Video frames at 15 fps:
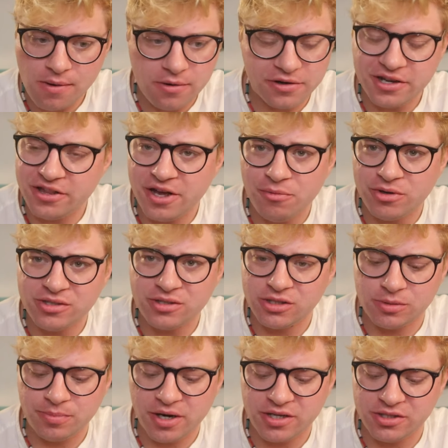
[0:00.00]
Okay, that wasn't
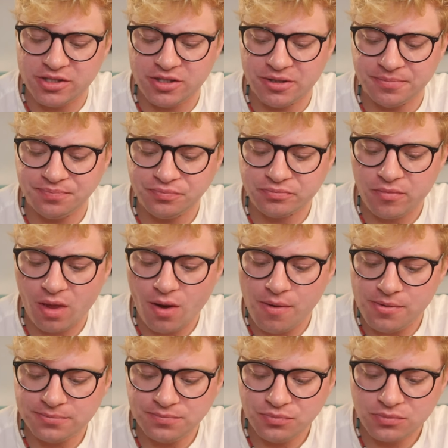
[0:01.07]
spicy.
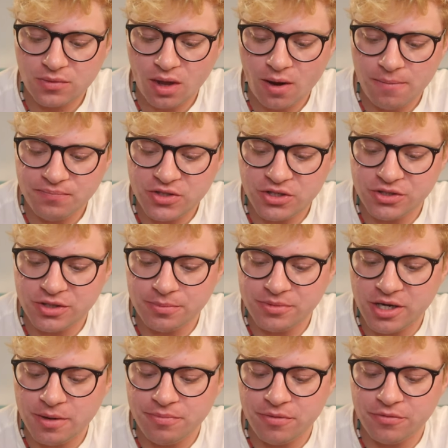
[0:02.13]
Just some
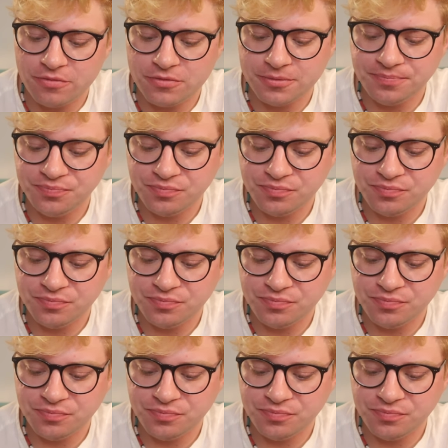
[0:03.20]
type of,